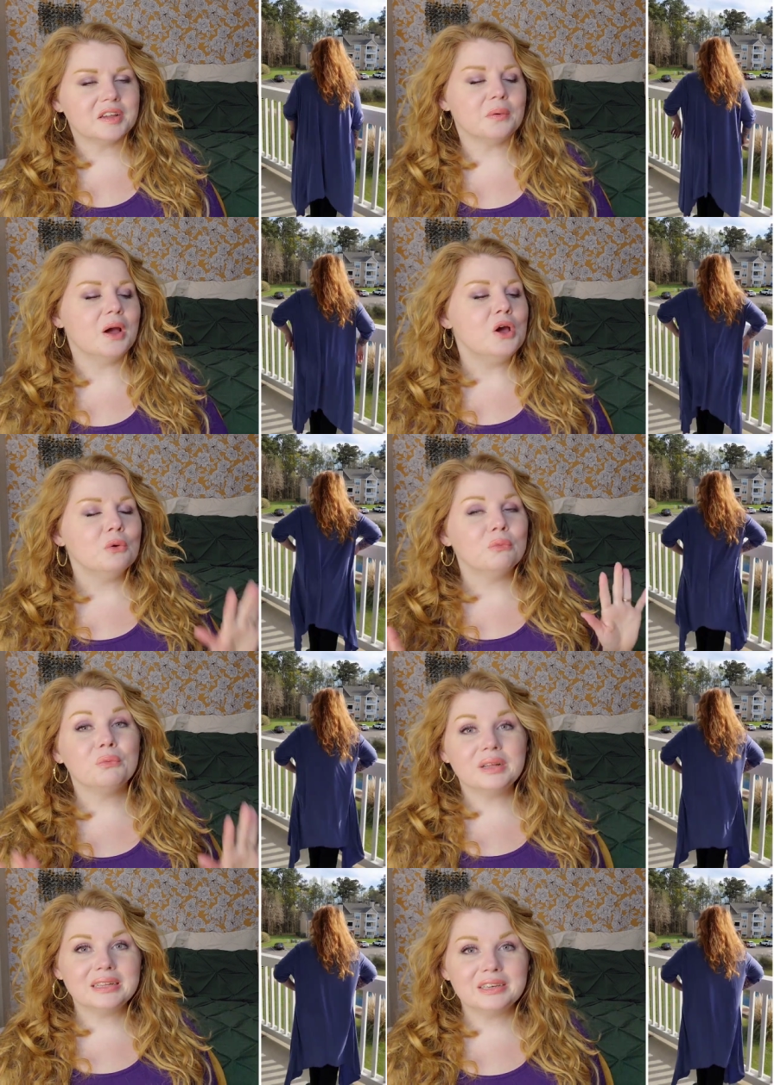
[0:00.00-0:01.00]
So
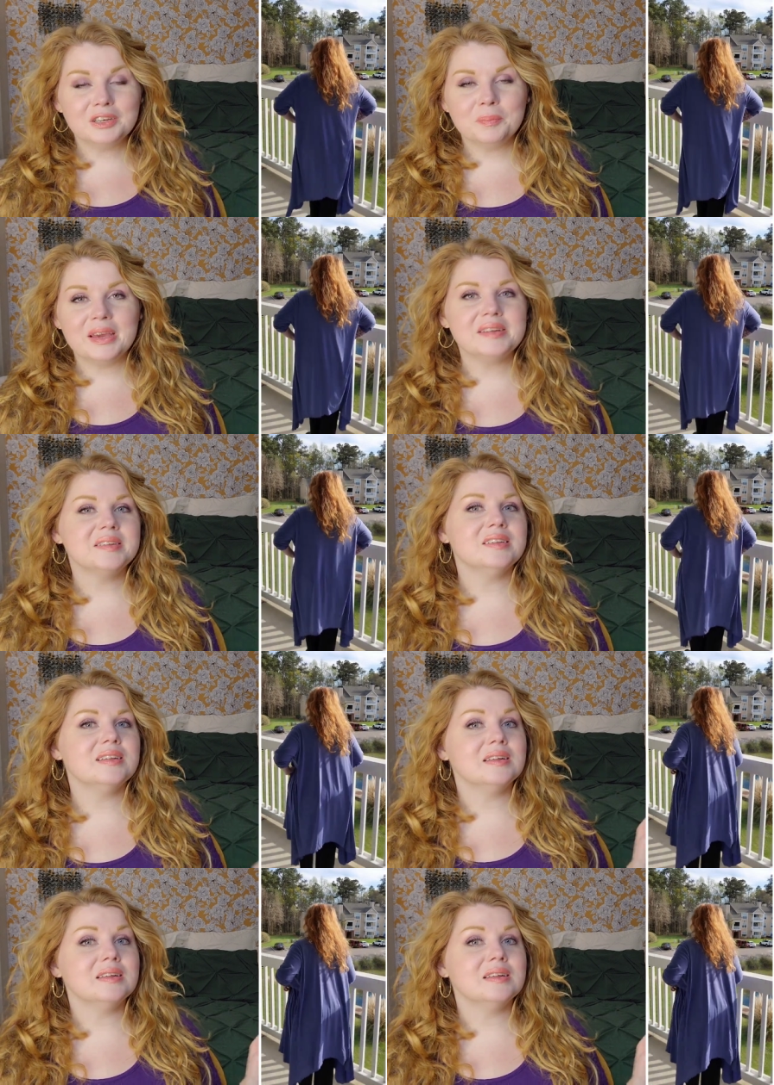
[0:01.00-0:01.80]
really good pieces,